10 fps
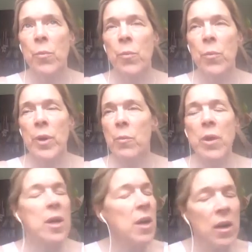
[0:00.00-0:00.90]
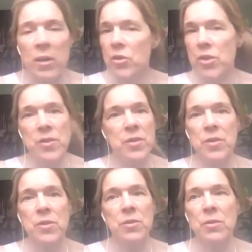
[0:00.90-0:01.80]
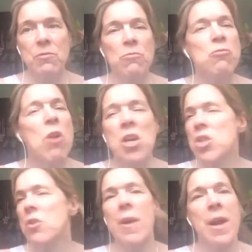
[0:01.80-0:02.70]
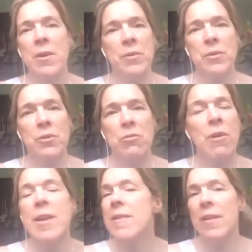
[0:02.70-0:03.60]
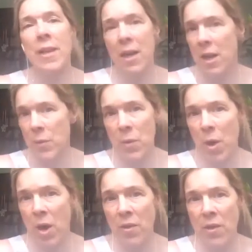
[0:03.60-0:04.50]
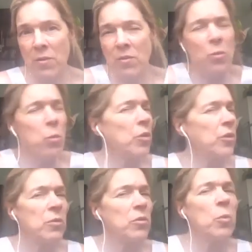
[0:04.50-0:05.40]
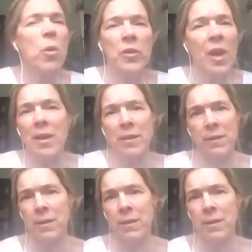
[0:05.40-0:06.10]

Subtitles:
we can't just rush around crazily like we were. To what end?